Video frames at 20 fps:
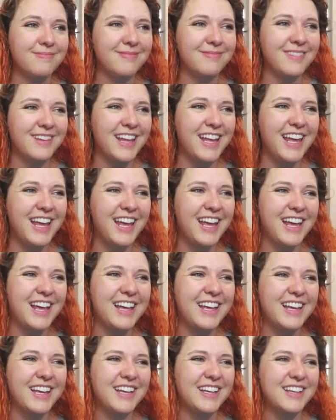
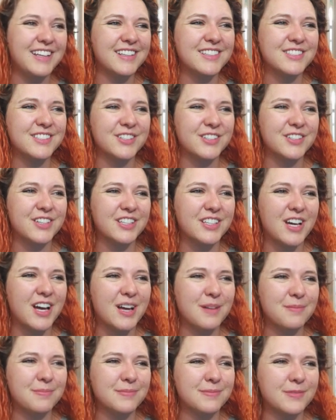Hey,
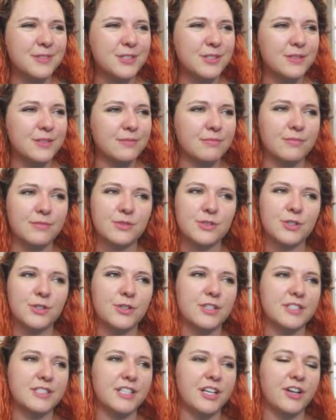
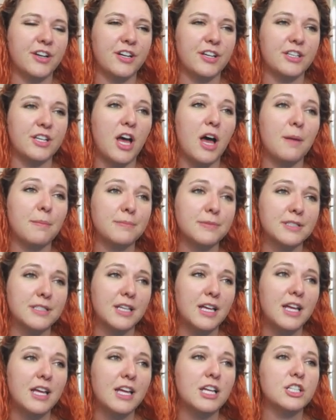Zernasari
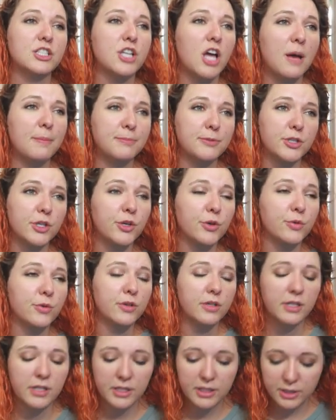Topso.
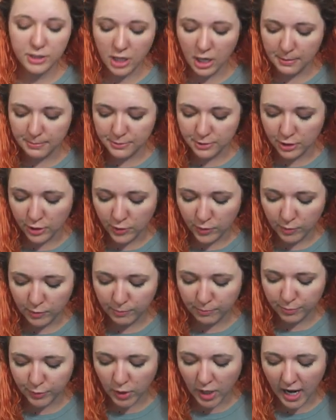
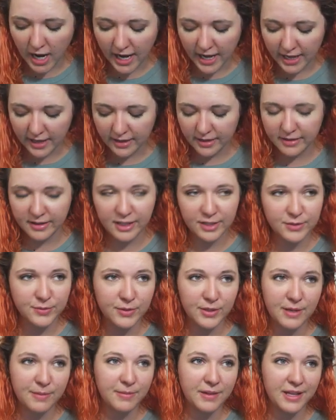Bri. That's
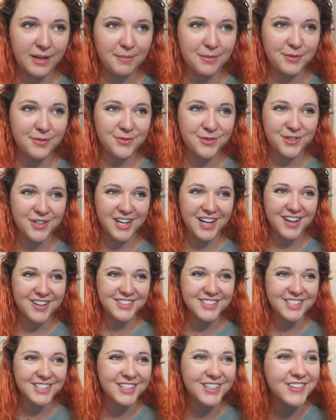what I'm aiming for. How's
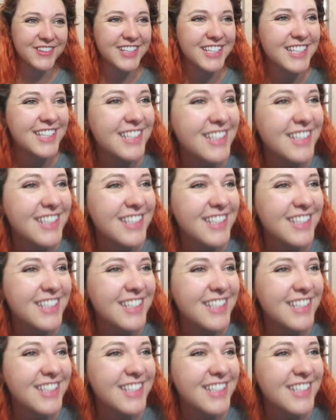it going?